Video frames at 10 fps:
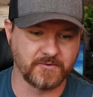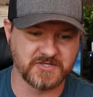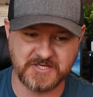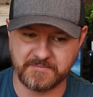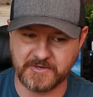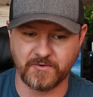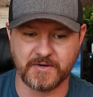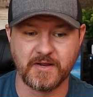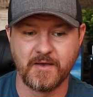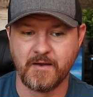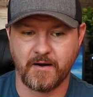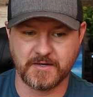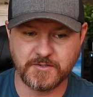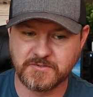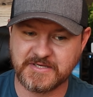We're just gonna be going
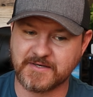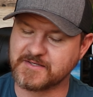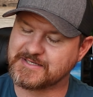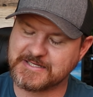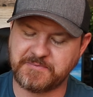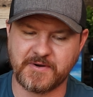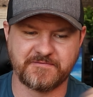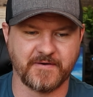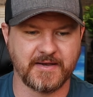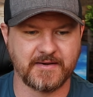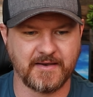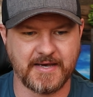on new deals. It's pretty fun.